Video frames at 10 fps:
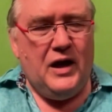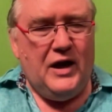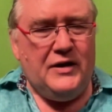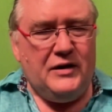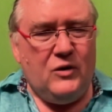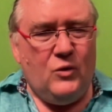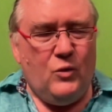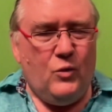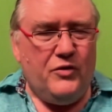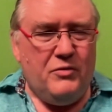And
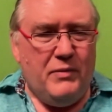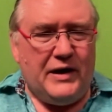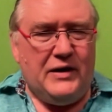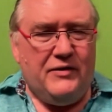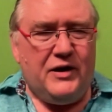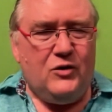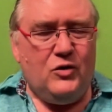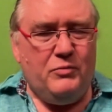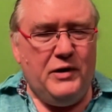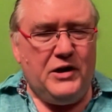with the metal, they
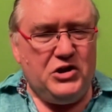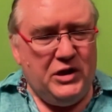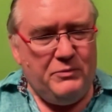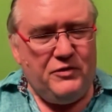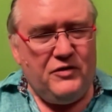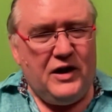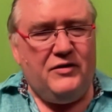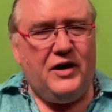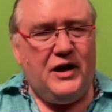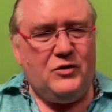could build ships
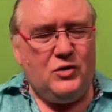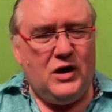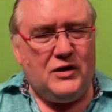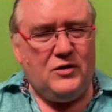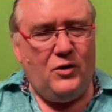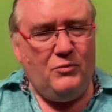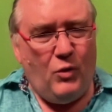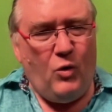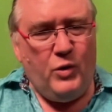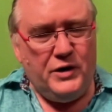and they had to cut down
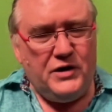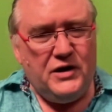more wood.